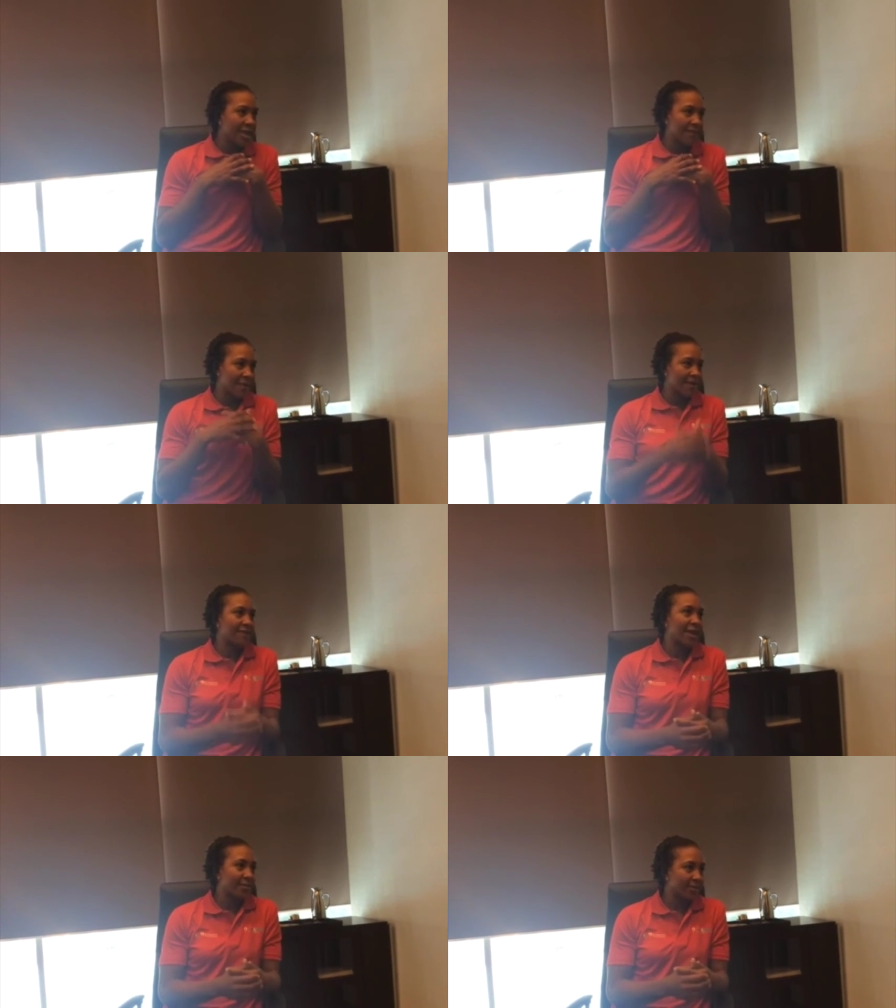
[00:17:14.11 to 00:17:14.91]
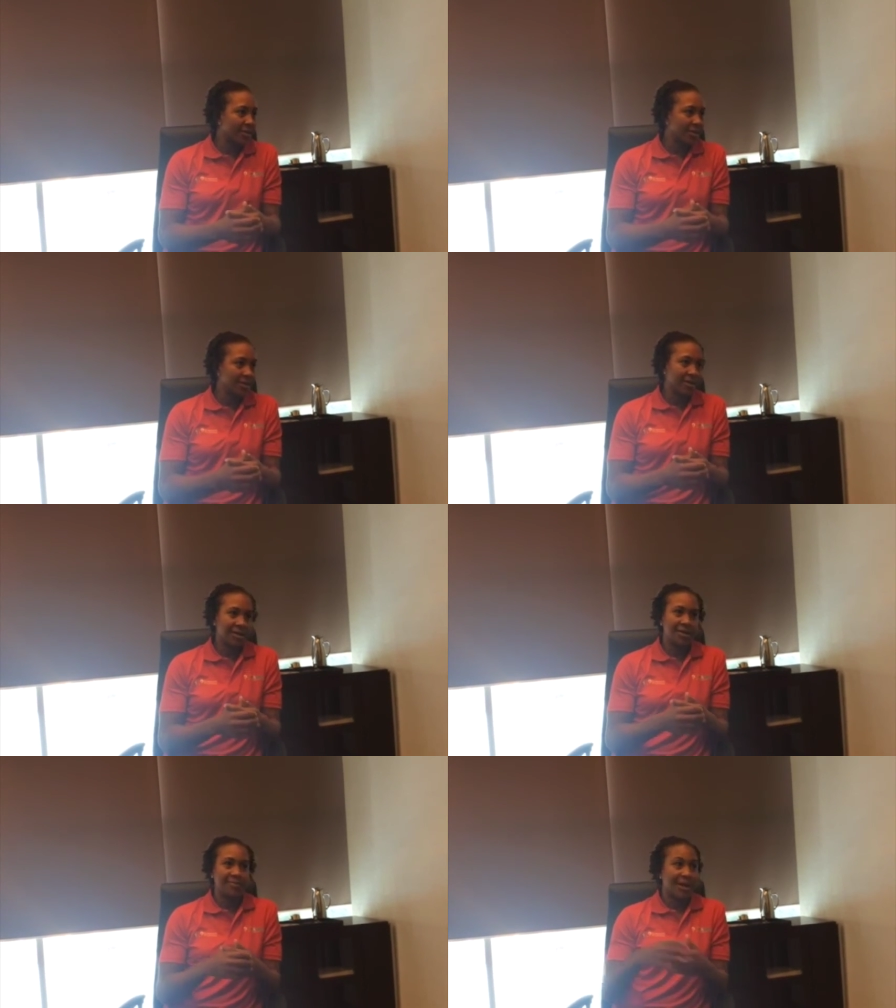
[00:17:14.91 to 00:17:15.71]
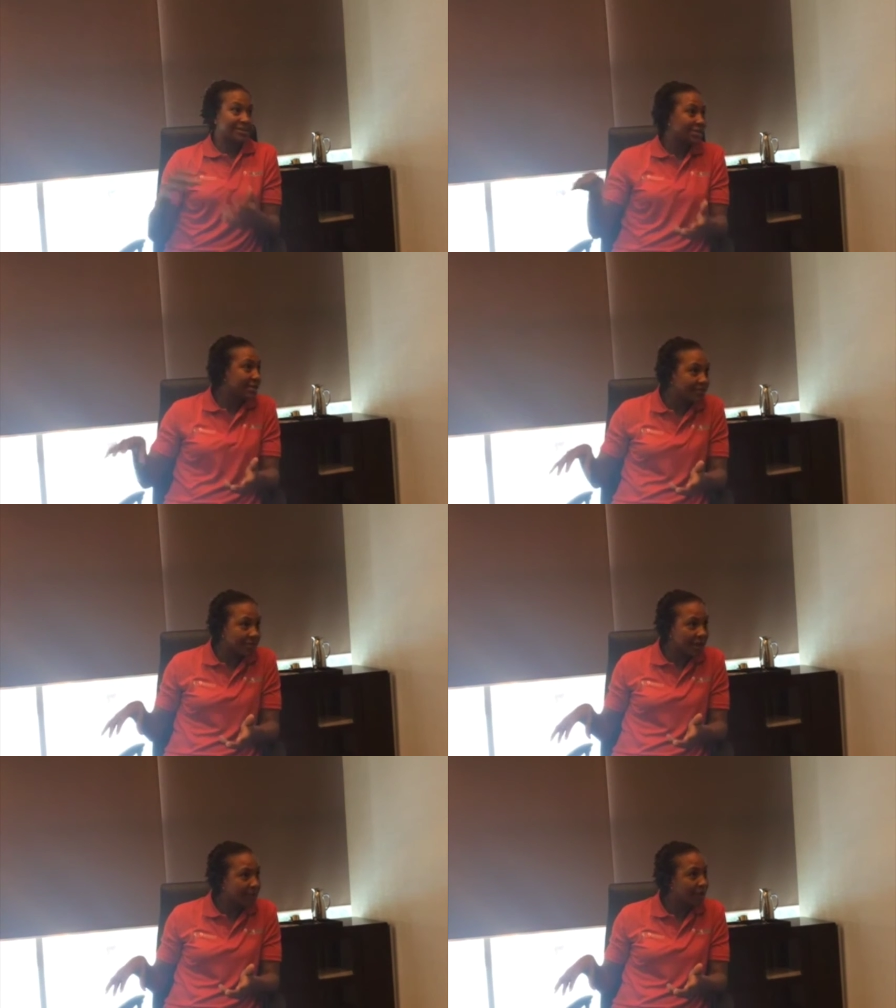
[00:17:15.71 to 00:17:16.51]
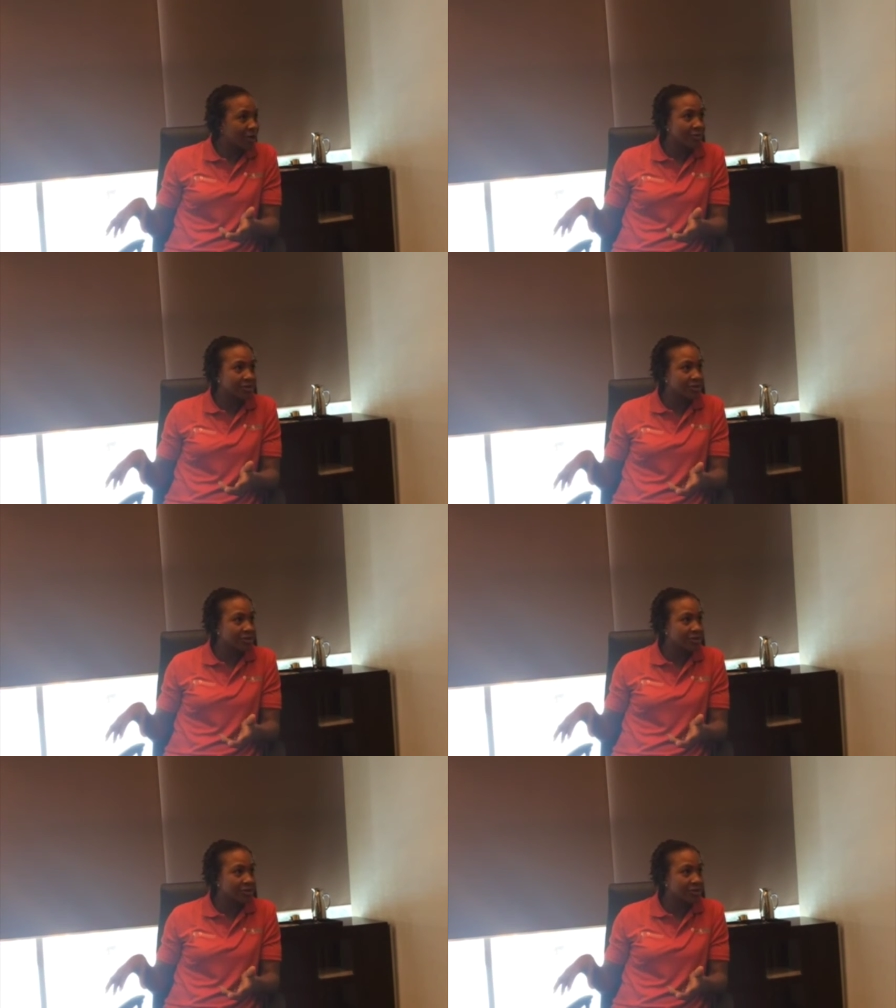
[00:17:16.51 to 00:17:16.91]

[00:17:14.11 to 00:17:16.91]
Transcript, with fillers: and my family and my team that I play with